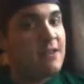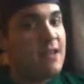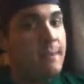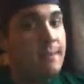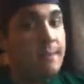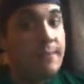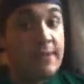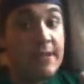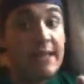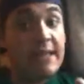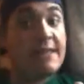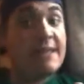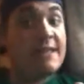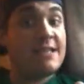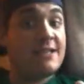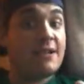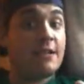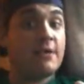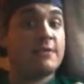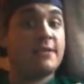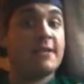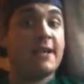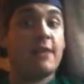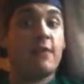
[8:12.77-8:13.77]
completely
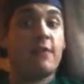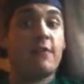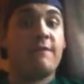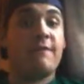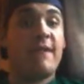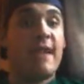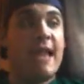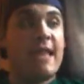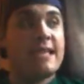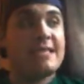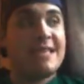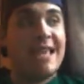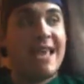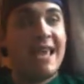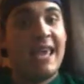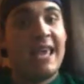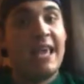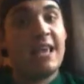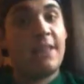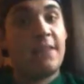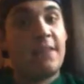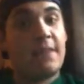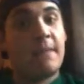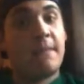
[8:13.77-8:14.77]
turn Ziggler face
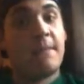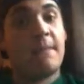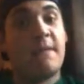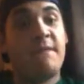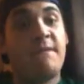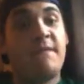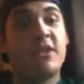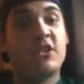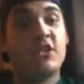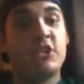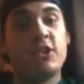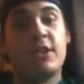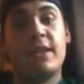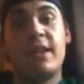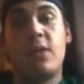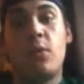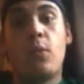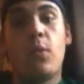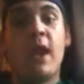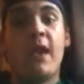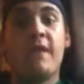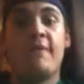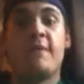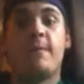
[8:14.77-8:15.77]
and getting them officially
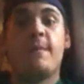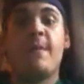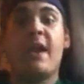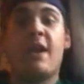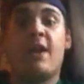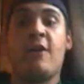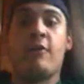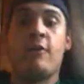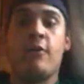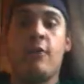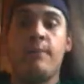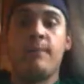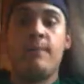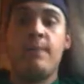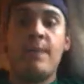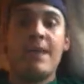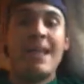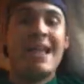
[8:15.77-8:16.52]
away from that group.